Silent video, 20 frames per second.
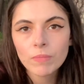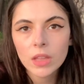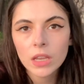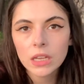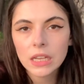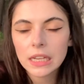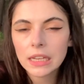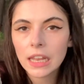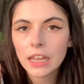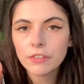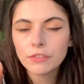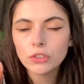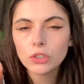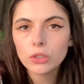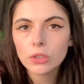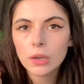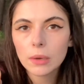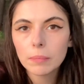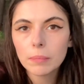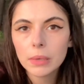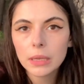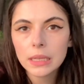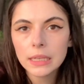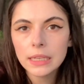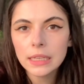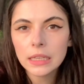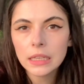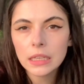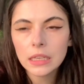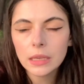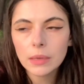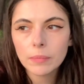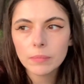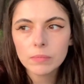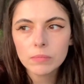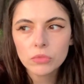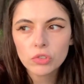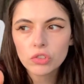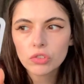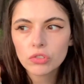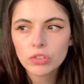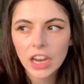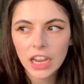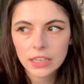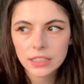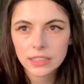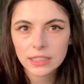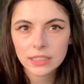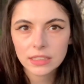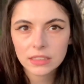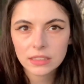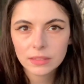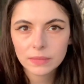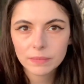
It left you completely stranded.